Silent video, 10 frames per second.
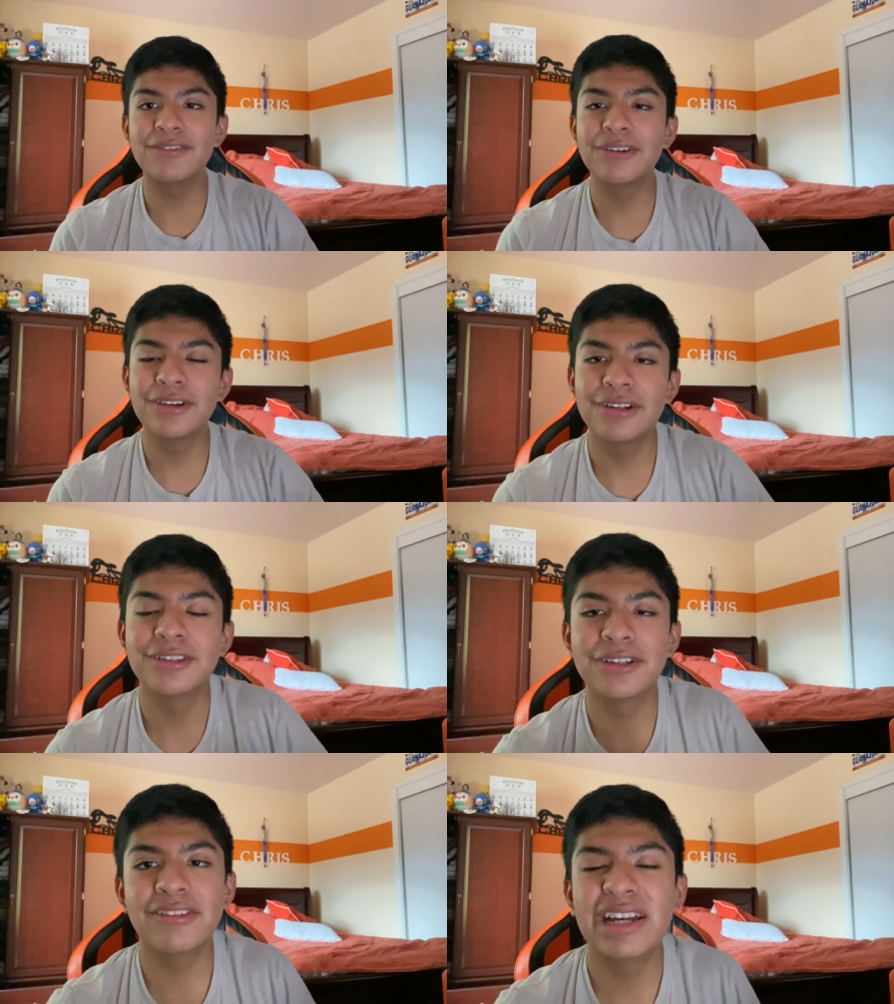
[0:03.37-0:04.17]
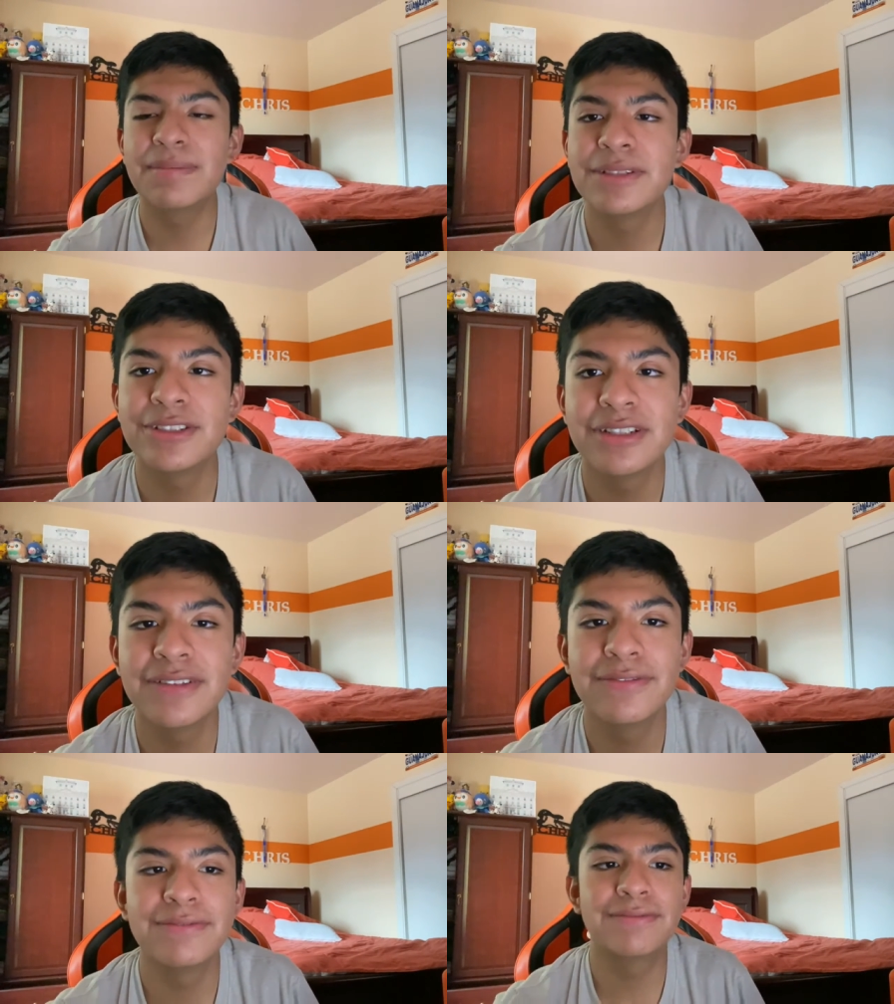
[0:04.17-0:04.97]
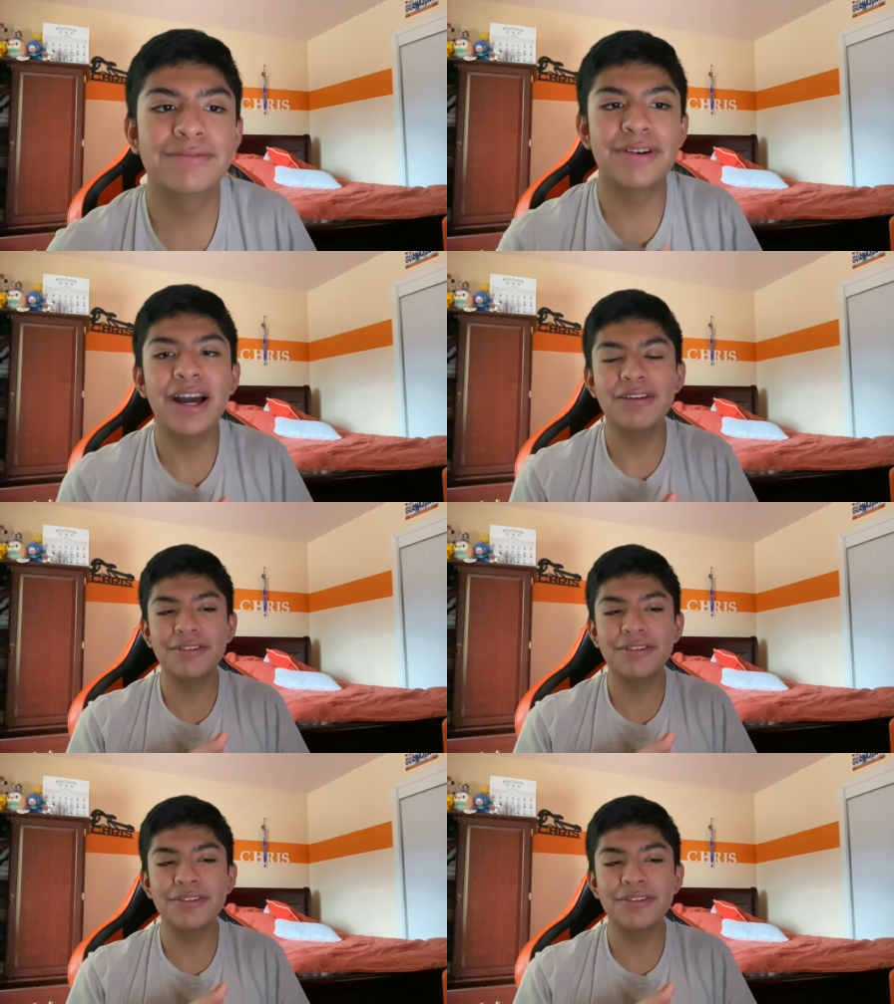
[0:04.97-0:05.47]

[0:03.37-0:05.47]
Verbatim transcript: for 35 plus 35,